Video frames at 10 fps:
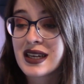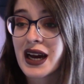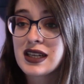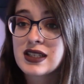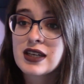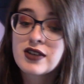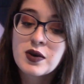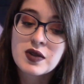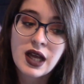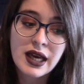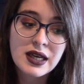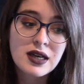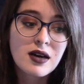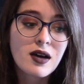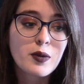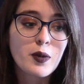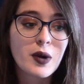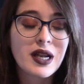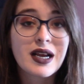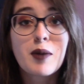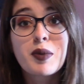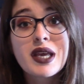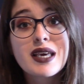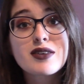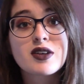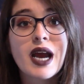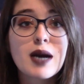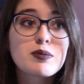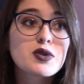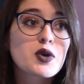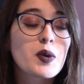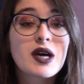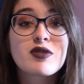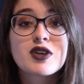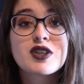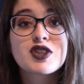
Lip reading: And I don't like when companies or apps or whatever